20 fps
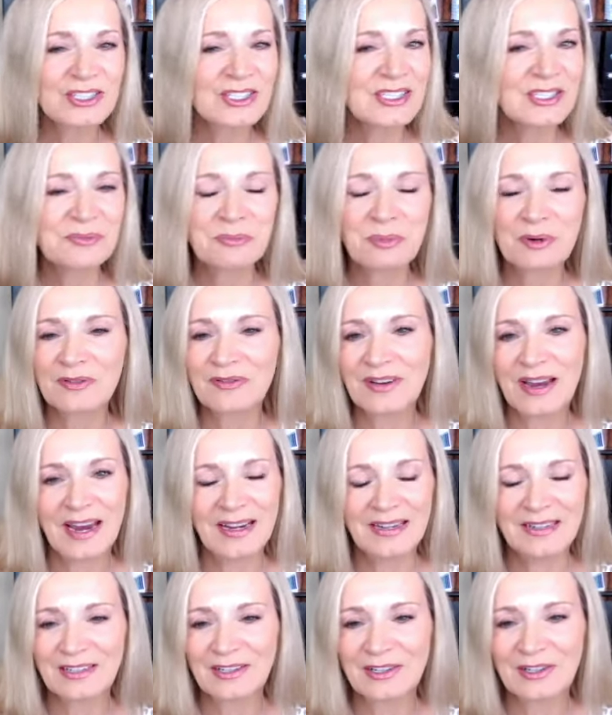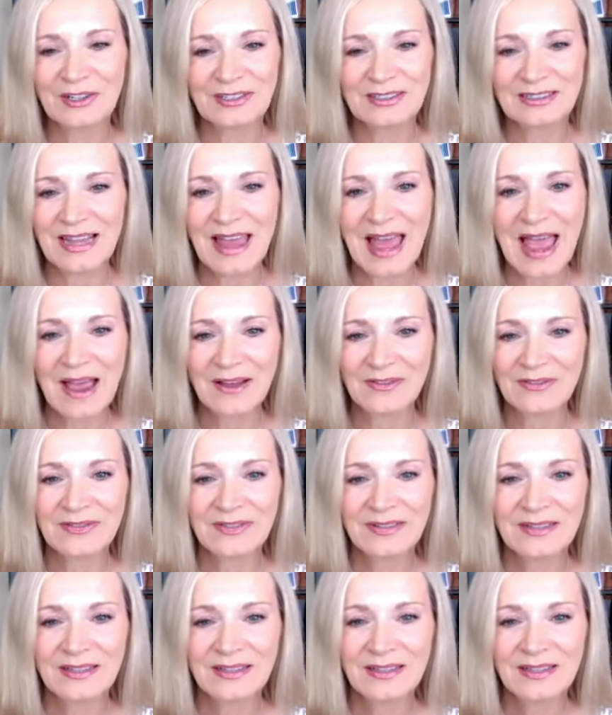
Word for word: just provide a good laugh